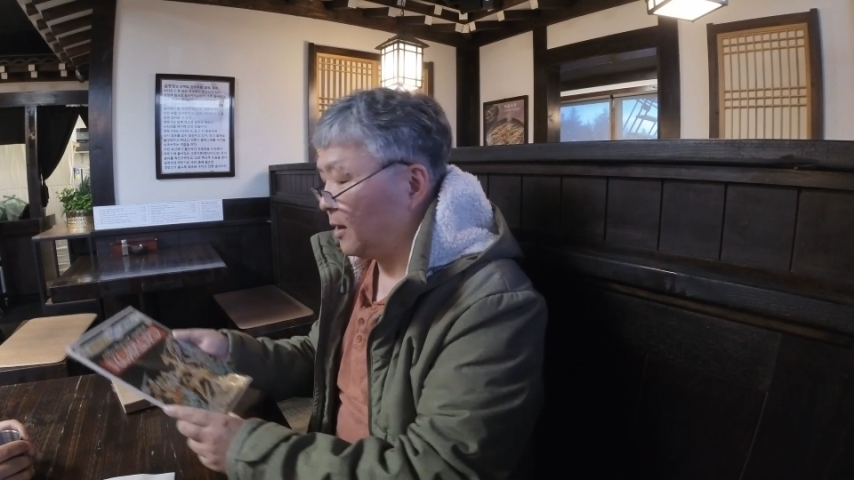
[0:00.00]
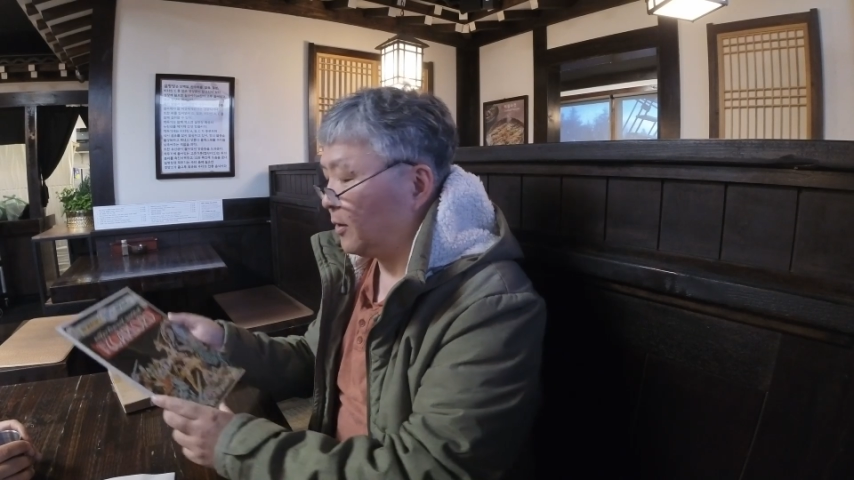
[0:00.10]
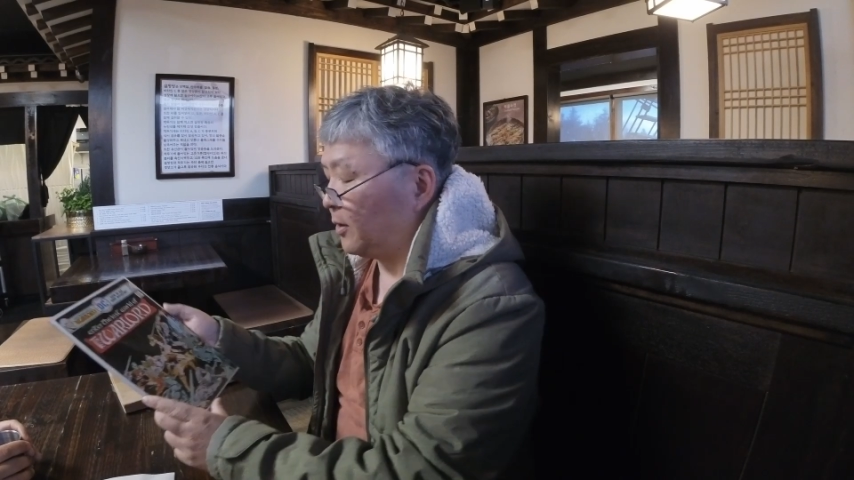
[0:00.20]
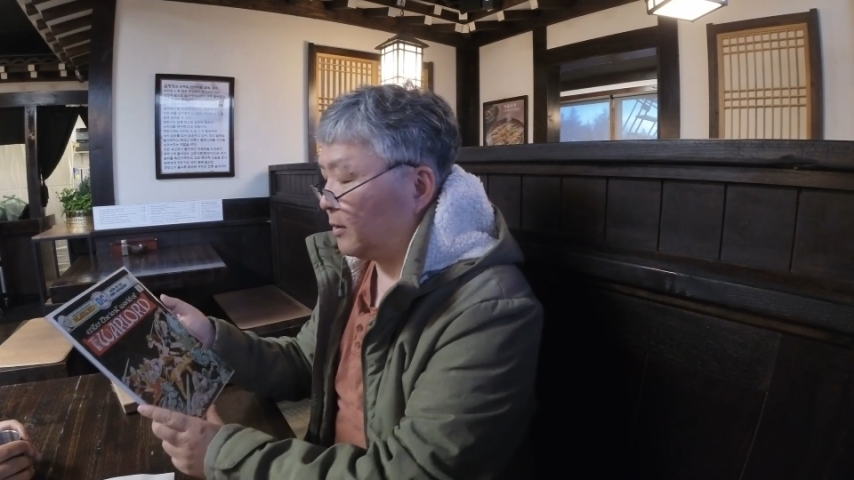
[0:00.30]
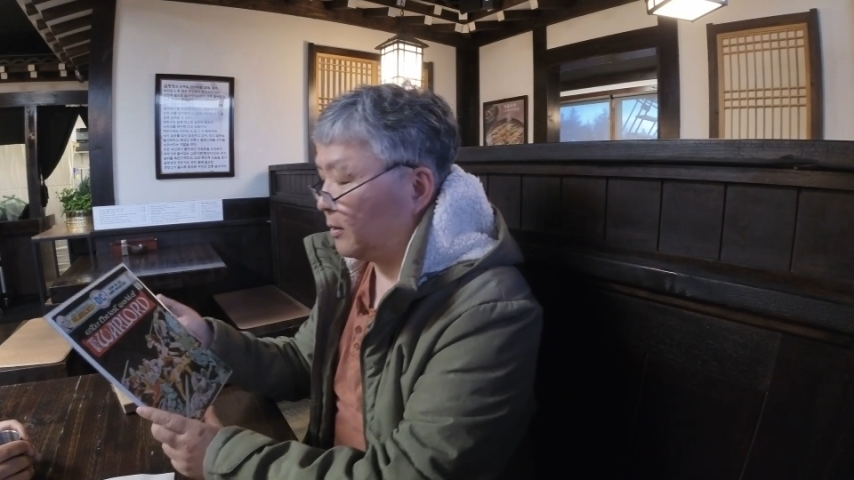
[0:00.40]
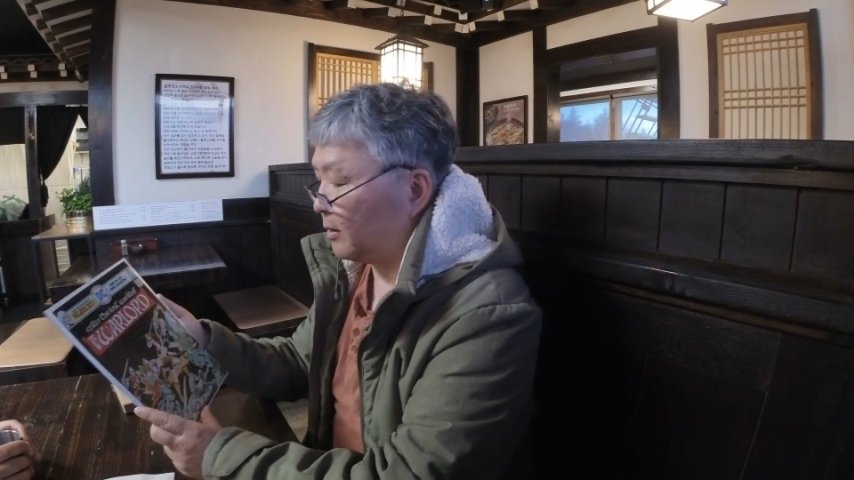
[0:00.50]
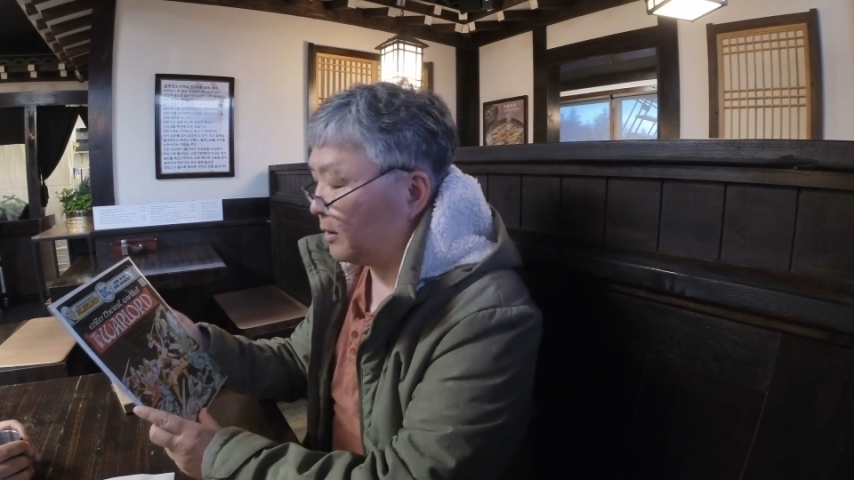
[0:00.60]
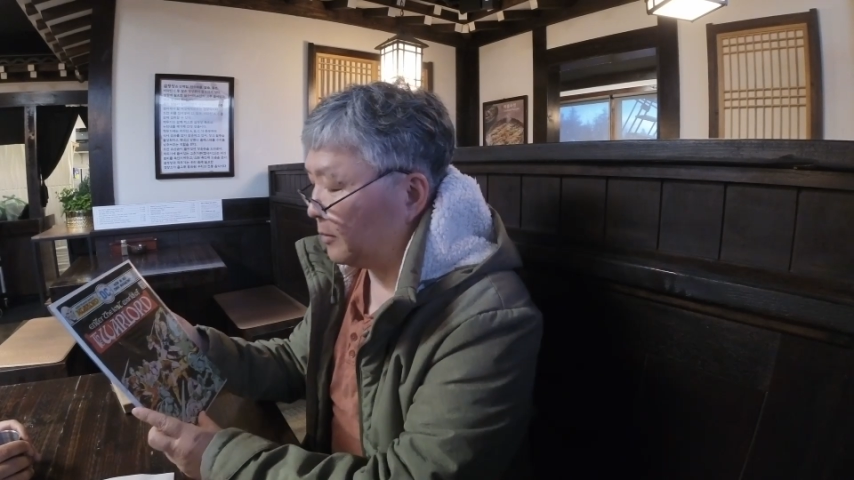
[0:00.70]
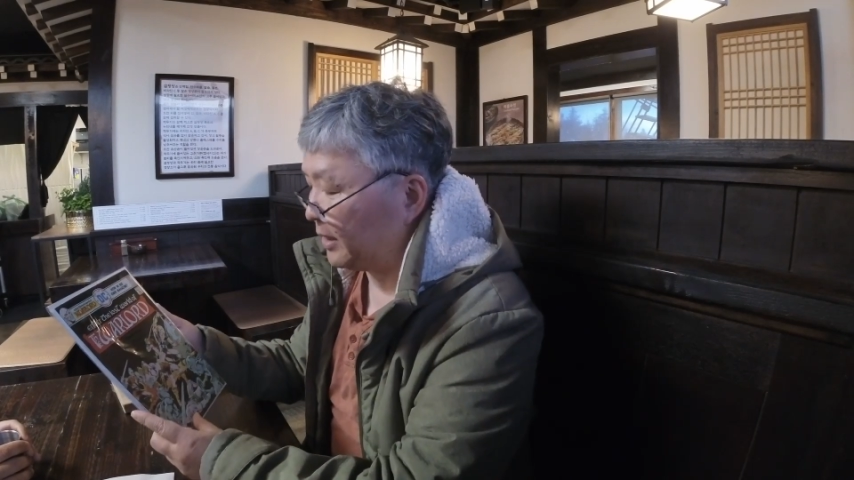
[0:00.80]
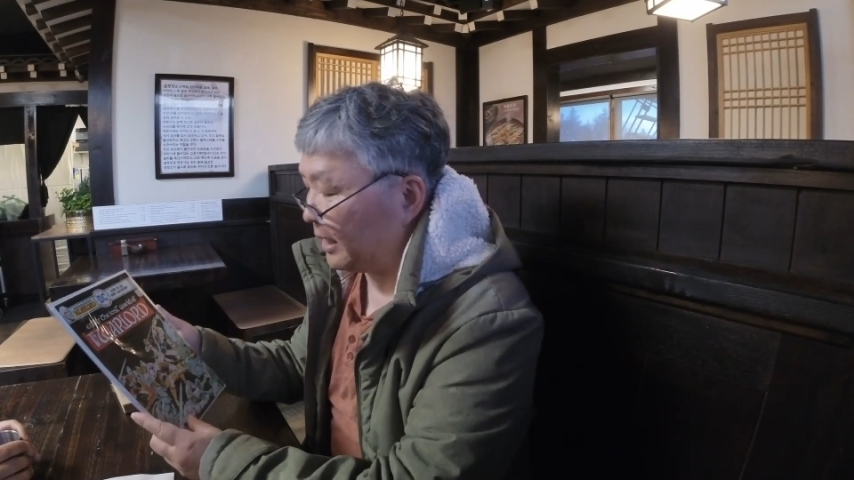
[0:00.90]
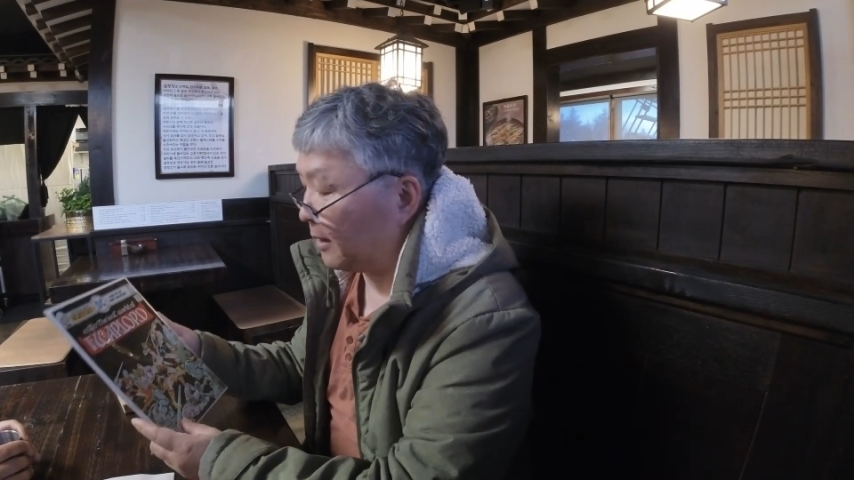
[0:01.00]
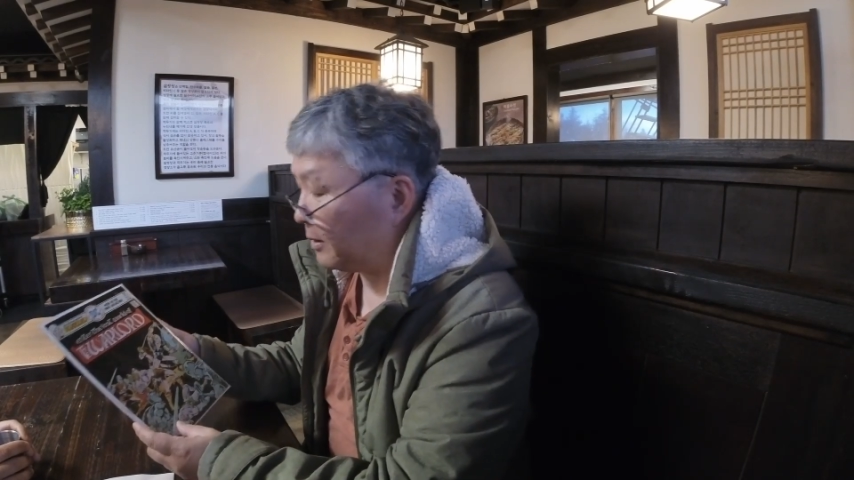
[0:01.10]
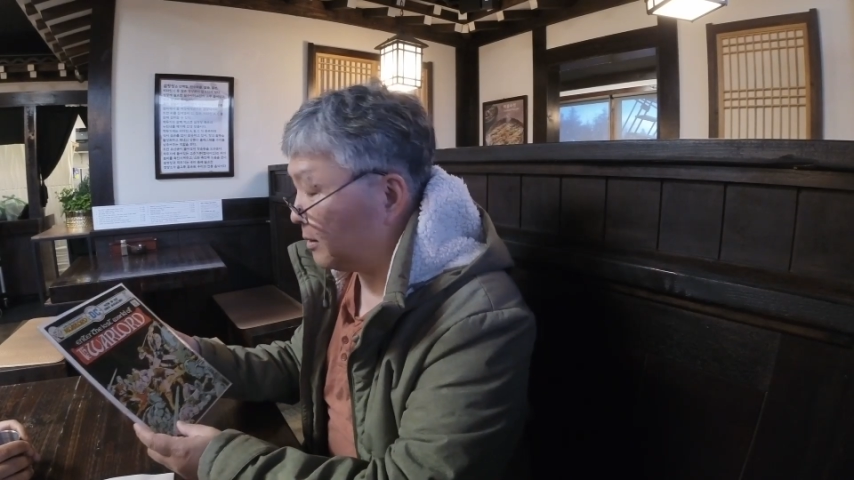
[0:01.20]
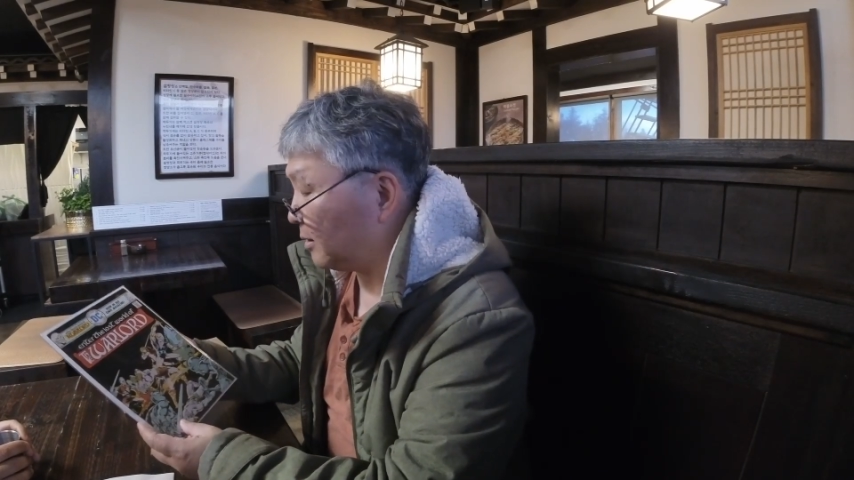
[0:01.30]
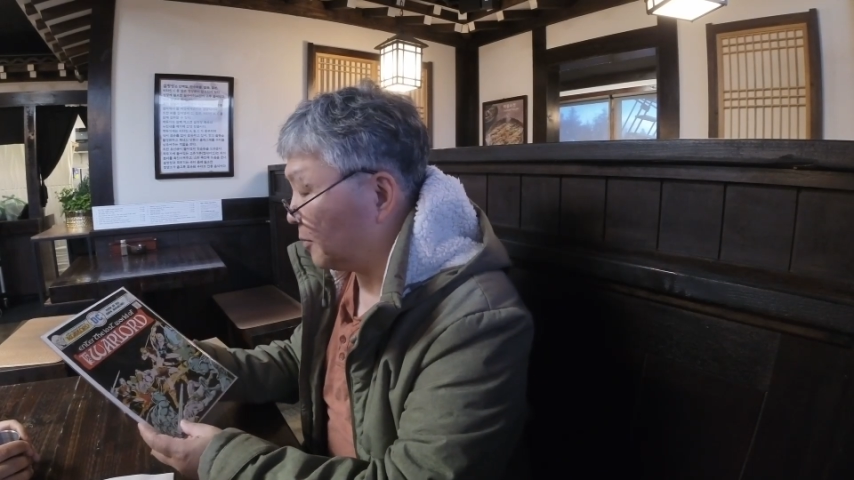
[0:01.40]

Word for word: The I mean yeah, it,